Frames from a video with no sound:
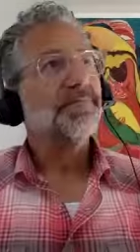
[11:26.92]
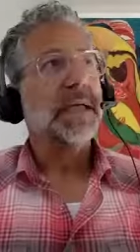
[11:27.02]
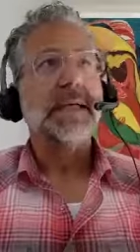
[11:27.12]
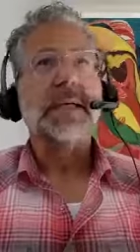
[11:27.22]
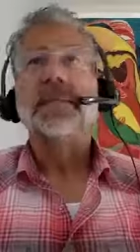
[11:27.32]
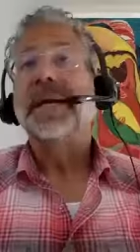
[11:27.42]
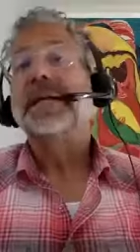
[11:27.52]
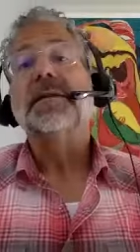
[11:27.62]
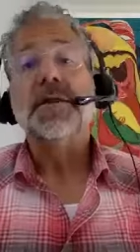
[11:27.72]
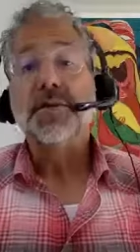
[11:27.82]
eh, you know,
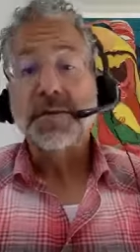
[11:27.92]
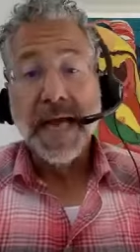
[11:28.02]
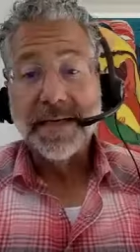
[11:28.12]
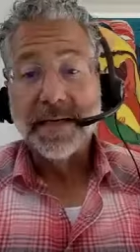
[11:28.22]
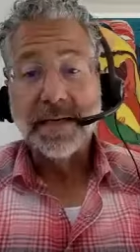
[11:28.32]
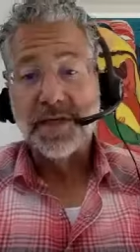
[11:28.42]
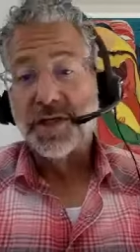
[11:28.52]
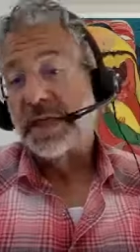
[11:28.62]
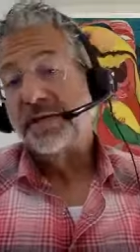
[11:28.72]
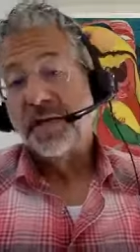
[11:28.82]
my new title is
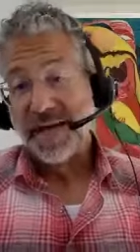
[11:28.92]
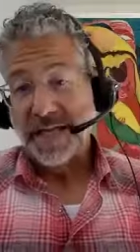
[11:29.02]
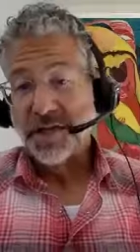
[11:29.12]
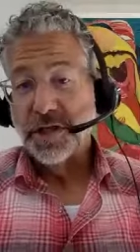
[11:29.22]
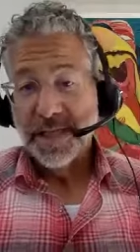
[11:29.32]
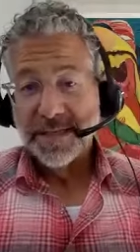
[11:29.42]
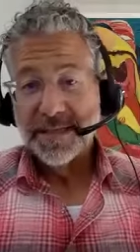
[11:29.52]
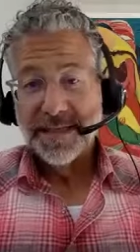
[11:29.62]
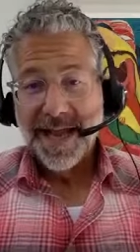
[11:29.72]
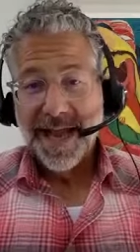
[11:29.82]
chief
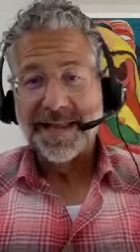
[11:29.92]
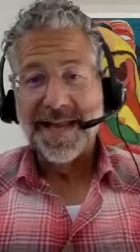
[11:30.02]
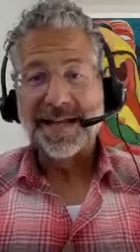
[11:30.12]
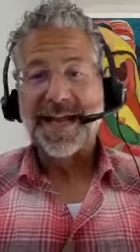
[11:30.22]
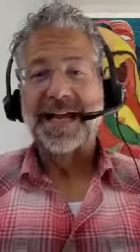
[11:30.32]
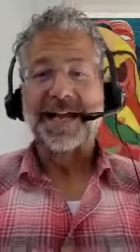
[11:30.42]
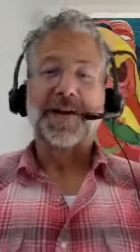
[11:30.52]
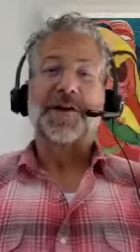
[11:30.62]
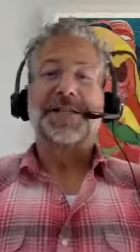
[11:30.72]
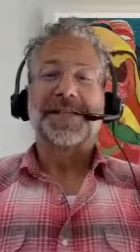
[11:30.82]
evangelist, and hmm. that kind of goes